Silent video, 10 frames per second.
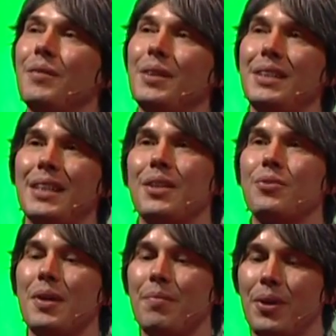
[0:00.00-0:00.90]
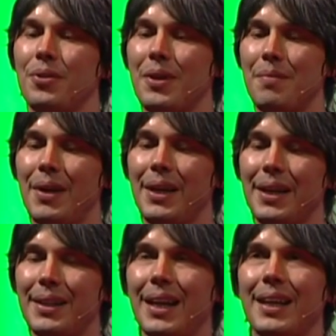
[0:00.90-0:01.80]
which is at three point three
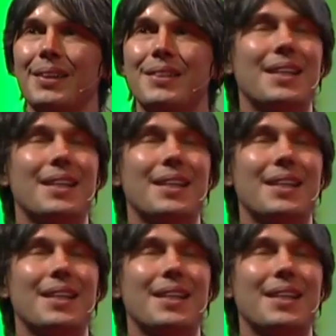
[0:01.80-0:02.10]
billion, that little